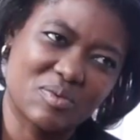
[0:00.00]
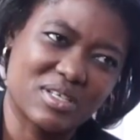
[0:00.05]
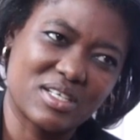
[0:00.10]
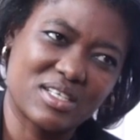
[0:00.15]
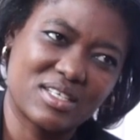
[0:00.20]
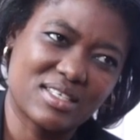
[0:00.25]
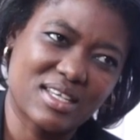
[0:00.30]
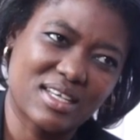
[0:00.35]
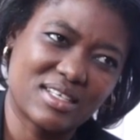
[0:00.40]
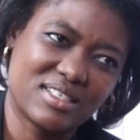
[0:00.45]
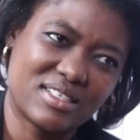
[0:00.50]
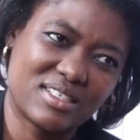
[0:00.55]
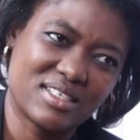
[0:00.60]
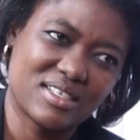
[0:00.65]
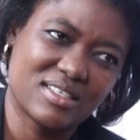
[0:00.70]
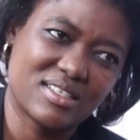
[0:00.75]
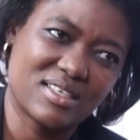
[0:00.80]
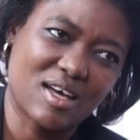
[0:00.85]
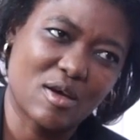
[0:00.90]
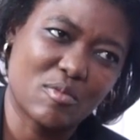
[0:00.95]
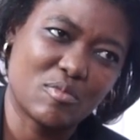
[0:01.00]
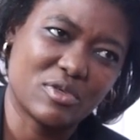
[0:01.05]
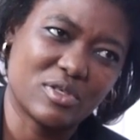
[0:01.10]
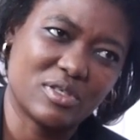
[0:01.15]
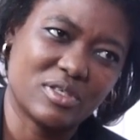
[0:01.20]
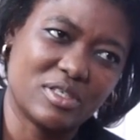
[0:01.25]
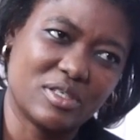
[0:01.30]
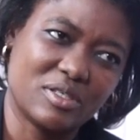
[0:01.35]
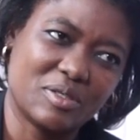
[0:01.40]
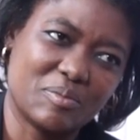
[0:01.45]
when such death
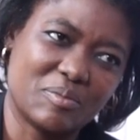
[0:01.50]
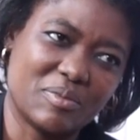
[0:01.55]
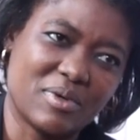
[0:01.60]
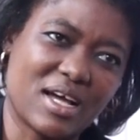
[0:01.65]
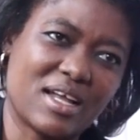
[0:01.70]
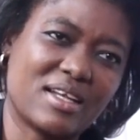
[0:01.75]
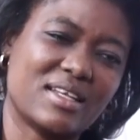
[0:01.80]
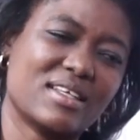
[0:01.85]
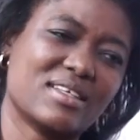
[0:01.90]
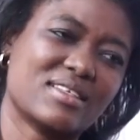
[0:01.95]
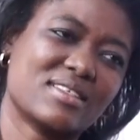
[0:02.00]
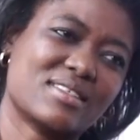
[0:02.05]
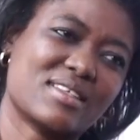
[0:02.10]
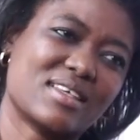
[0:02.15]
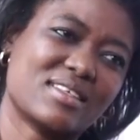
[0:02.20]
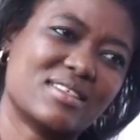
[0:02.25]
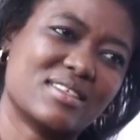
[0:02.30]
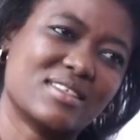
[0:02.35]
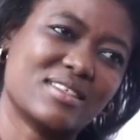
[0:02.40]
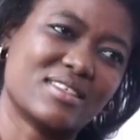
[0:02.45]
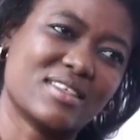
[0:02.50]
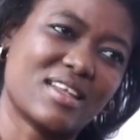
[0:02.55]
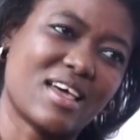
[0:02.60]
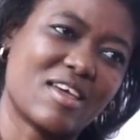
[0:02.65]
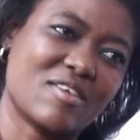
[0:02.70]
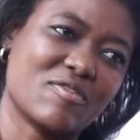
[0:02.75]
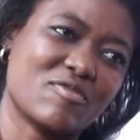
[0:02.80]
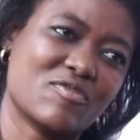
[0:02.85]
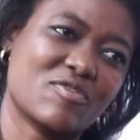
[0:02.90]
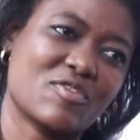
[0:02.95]
happened, and that's such is
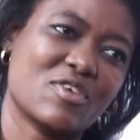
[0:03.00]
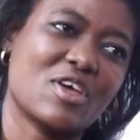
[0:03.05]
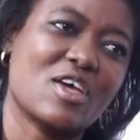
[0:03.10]
life.